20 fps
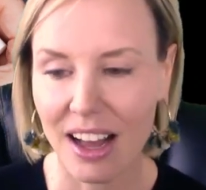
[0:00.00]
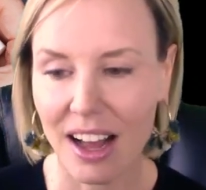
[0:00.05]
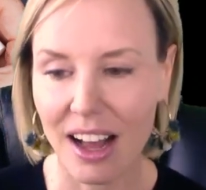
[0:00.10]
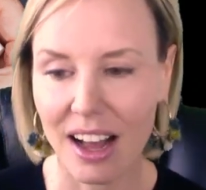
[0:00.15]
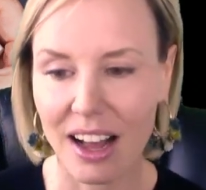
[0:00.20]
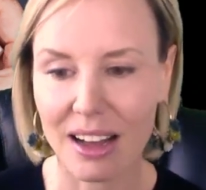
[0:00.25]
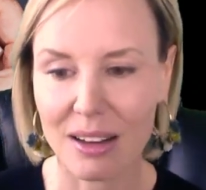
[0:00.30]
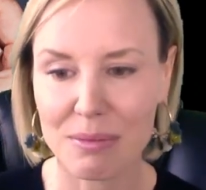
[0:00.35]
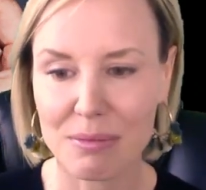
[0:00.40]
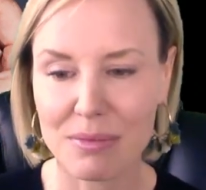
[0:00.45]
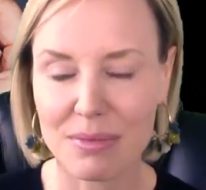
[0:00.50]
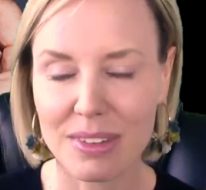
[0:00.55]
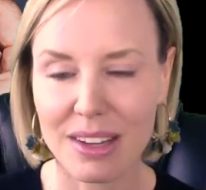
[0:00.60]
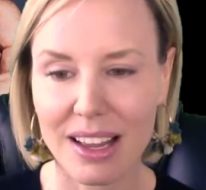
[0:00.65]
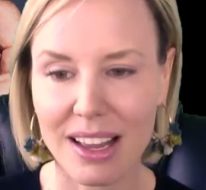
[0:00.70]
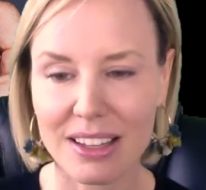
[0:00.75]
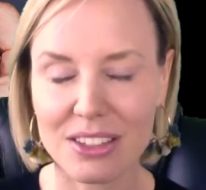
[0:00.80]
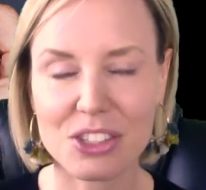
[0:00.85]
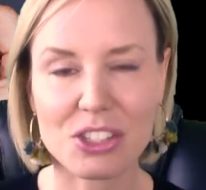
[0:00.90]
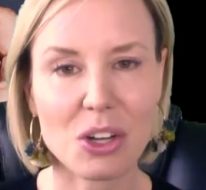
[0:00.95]

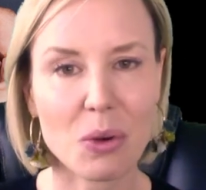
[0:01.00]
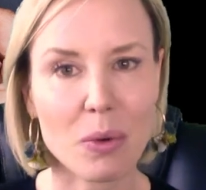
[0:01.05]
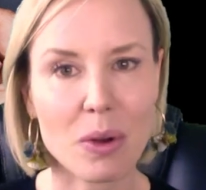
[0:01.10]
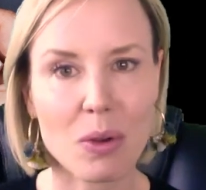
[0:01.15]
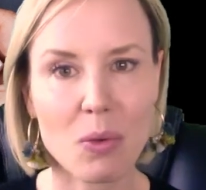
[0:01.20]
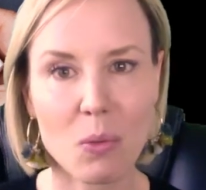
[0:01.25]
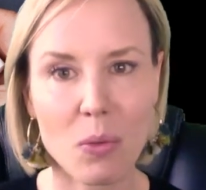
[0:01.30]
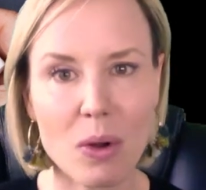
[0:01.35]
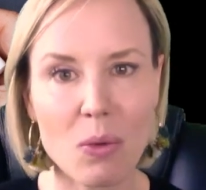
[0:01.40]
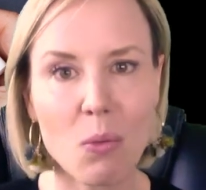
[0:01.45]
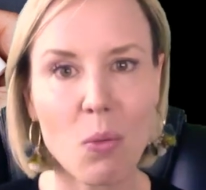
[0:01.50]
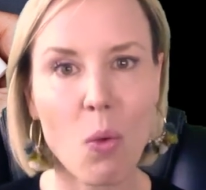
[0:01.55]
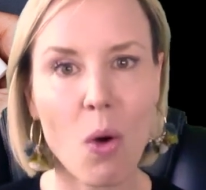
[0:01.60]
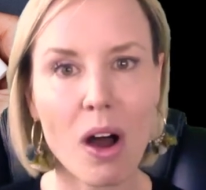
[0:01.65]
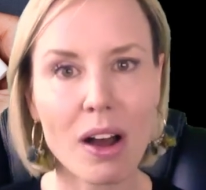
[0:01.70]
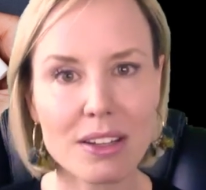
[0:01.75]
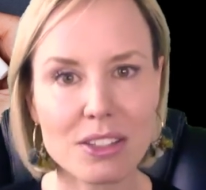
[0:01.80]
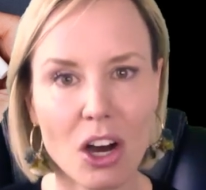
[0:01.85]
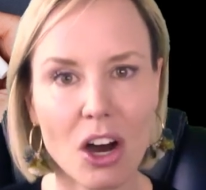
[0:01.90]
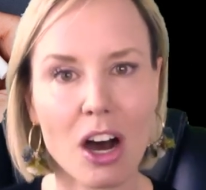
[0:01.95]
And so we
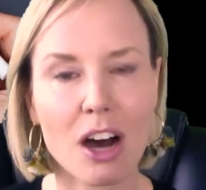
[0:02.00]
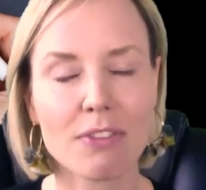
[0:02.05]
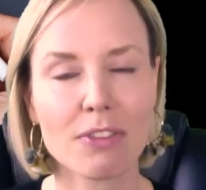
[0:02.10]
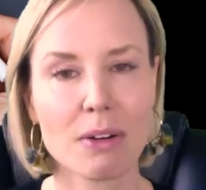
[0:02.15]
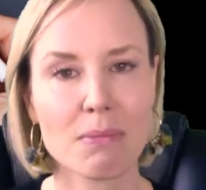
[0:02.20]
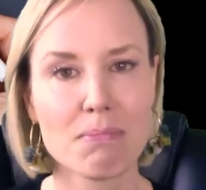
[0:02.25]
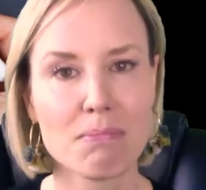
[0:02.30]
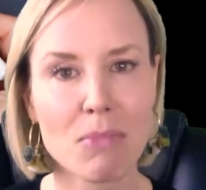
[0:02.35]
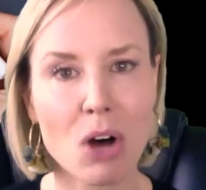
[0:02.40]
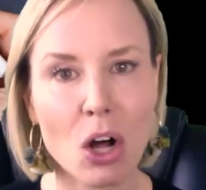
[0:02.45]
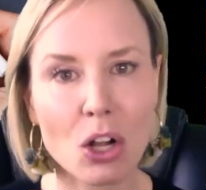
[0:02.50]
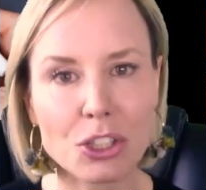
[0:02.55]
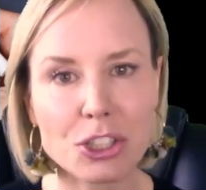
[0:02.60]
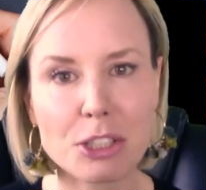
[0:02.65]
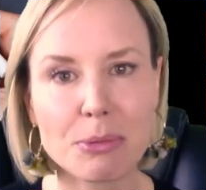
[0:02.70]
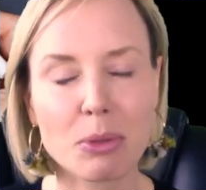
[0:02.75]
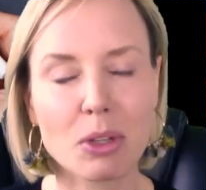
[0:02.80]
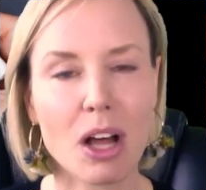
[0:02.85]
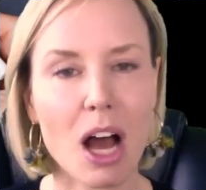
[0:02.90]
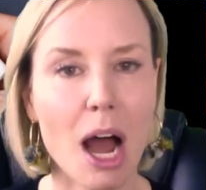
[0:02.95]
want to offer
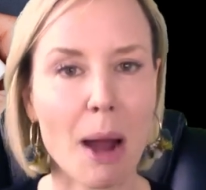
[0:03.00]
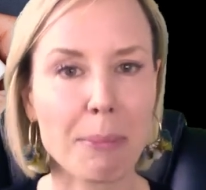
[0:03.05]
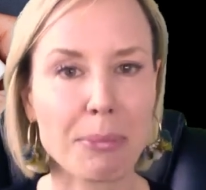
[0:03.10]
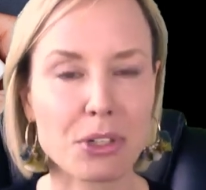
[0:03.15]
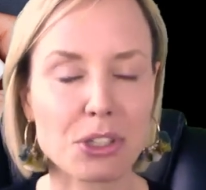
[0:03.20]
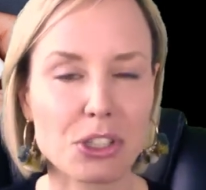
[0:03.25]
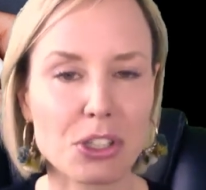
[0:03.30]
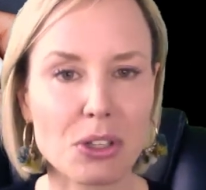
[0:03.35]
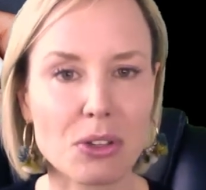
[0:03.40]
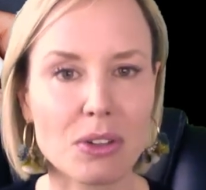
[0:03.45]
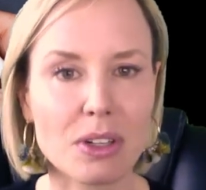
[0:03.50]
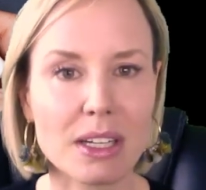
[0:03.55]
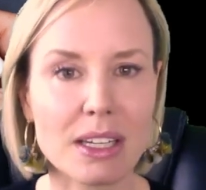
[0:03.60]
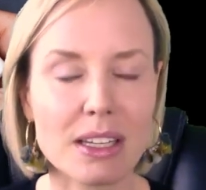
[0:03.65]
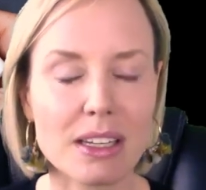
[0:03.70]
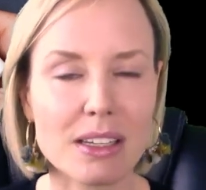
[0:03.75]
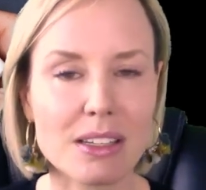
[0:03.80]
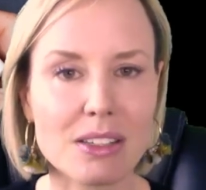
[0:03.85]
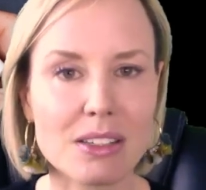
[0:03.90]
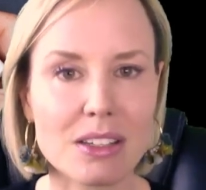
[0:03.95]
multiple
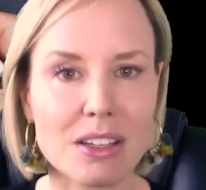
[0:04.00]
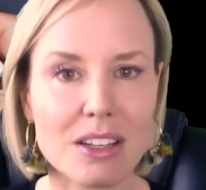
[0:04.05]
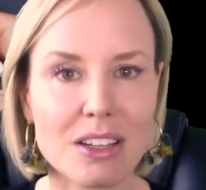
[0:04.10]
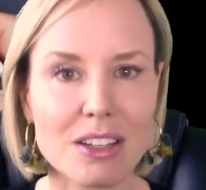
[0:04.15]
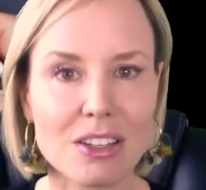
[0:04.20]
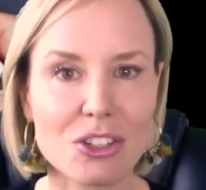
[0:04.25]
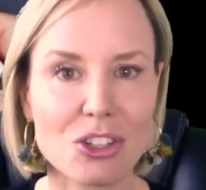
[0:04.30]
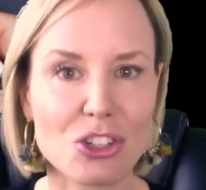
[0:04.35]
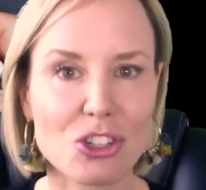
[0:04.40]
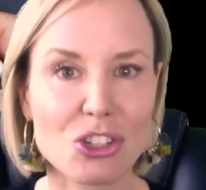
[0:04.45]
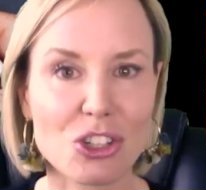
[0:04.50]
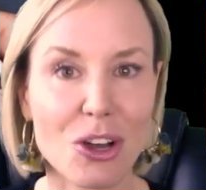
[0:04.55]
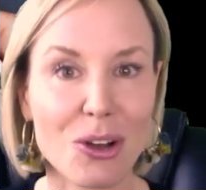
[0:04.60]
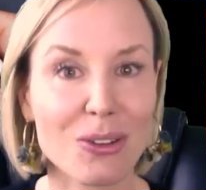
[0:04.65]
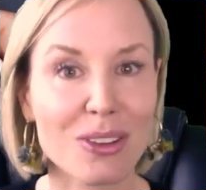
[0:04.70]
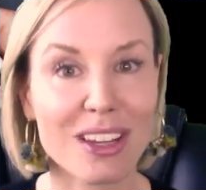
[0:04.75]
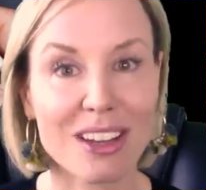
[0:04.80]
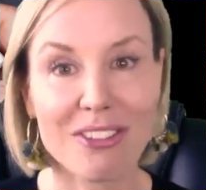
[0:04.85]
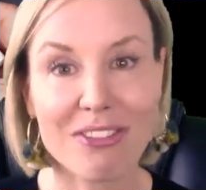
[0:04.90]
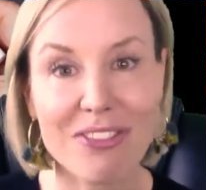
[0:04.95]
opportunities to show
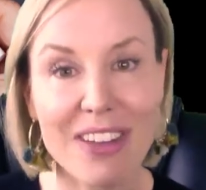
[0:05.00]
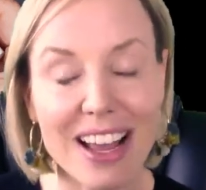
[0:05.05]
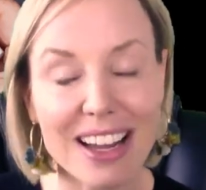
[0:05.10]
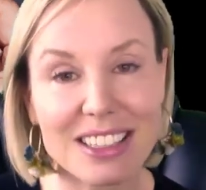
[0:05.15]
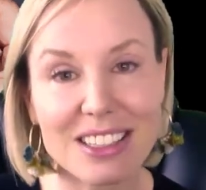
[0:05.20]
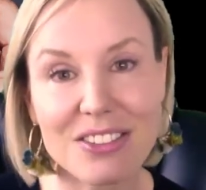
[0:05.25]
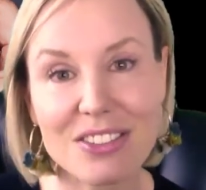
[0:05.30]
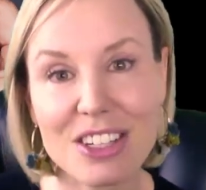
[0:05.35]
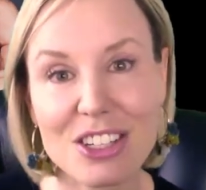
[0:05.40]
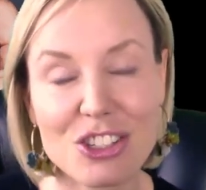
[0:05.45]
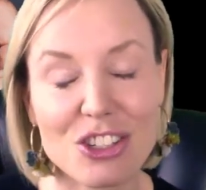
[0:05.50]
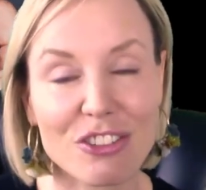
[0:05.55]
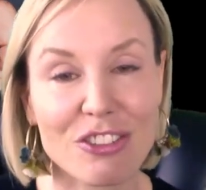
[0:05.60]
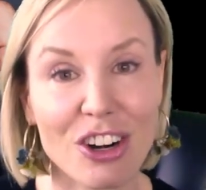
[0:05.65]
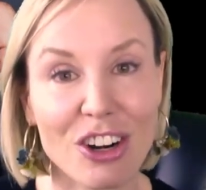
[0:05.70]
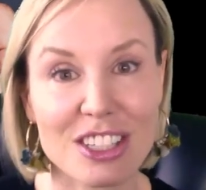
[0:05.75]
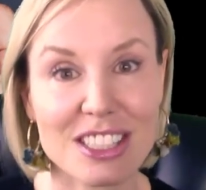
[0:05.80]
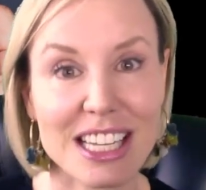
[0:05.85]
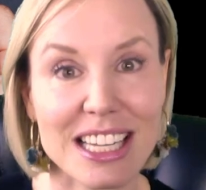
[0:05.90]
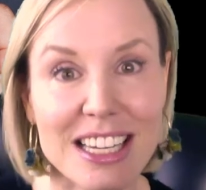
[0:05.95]
the effectiveness of
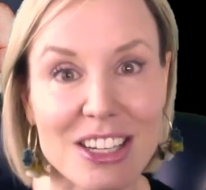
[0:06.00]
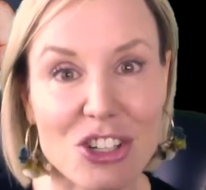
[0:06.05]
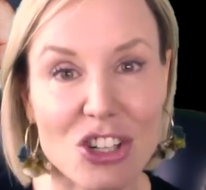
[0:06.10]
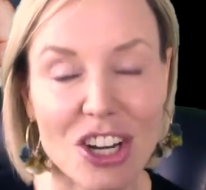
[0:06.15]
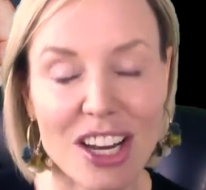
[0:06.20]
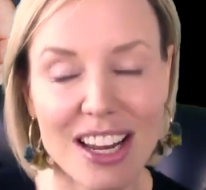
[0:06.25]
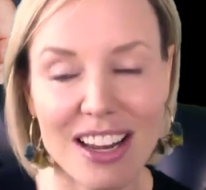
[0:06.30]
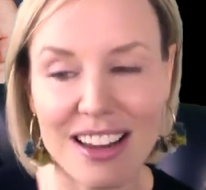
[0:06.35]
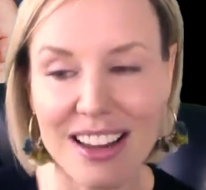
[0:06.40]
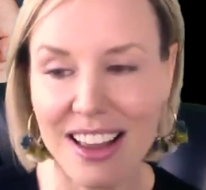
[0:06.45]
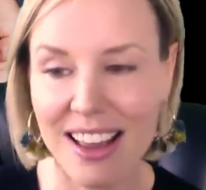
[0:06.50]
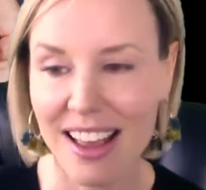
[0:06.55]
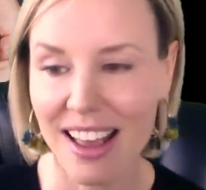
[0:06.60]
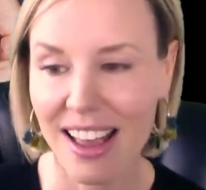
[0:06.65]
our teaching